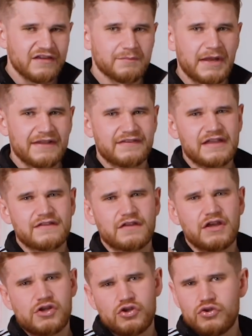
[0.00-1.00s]
his ability
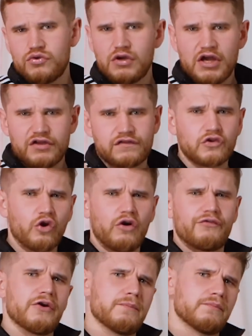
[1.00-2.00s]
to score
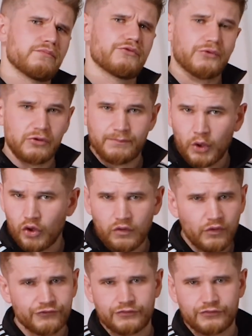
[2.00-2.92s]
from through balls,